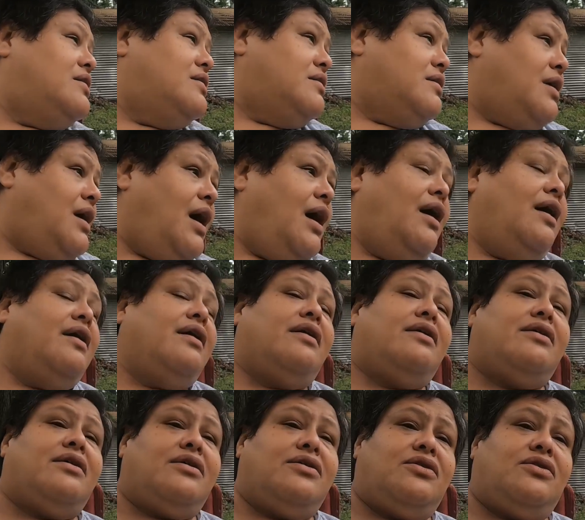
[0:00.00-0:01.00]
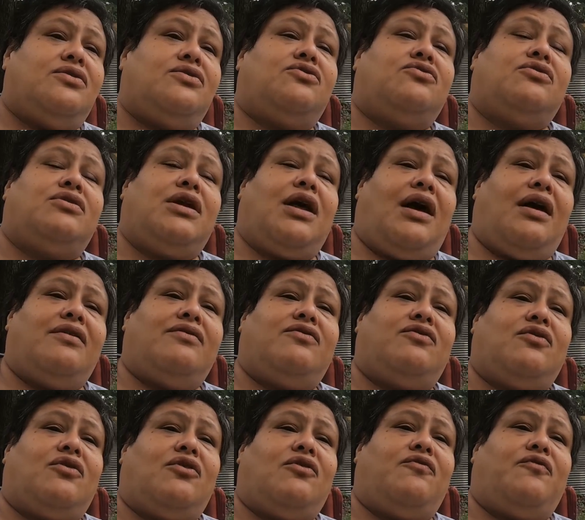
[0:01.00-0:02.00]
Yeah. Ah. Do not
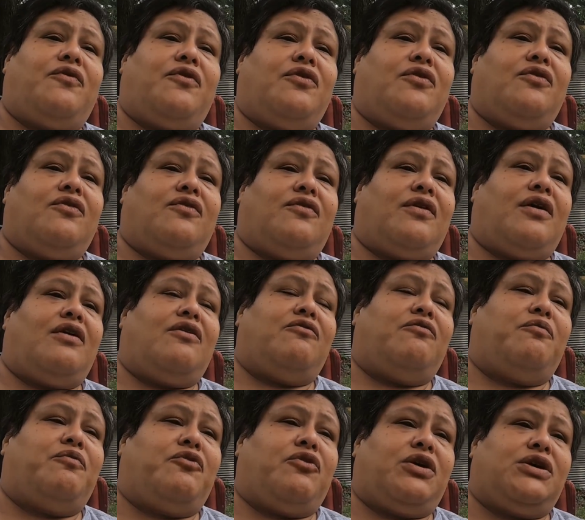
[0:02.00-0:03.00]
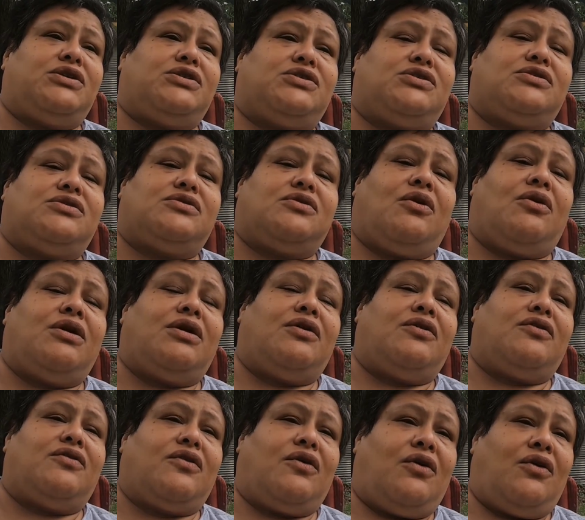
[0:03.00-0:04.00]
store for yourself treasures on
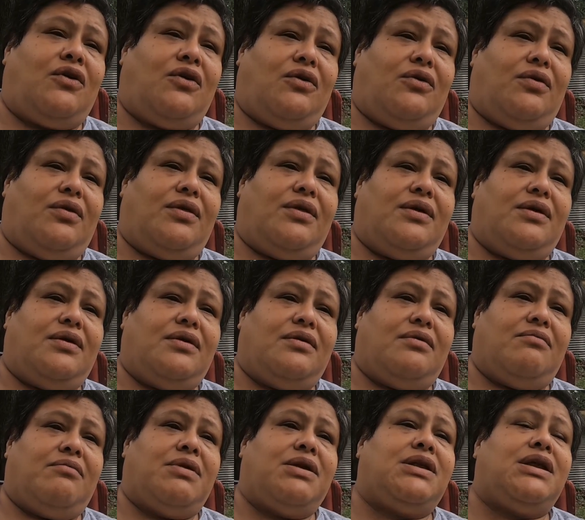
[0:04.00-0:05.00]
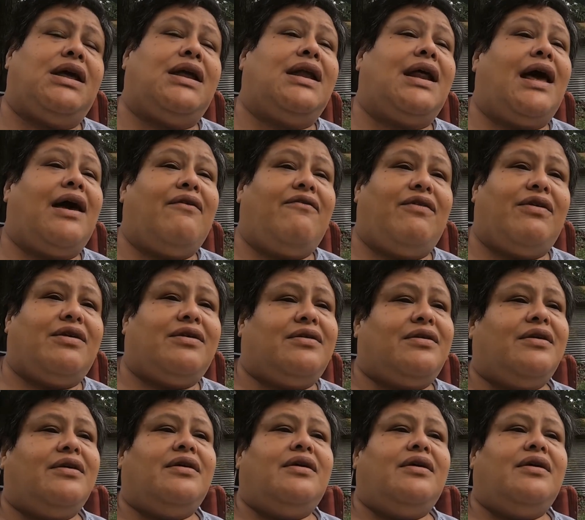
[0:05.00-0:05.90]
this earth, but in heaven.